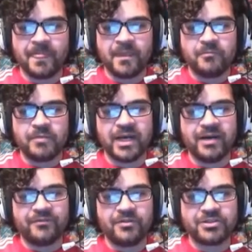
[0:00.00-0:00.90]
We have
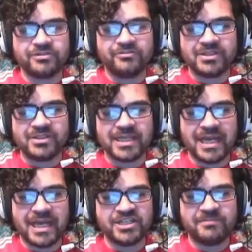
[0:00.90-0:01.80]
Ordinary Rod to get
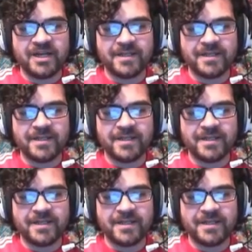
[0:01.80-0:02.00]
energy back.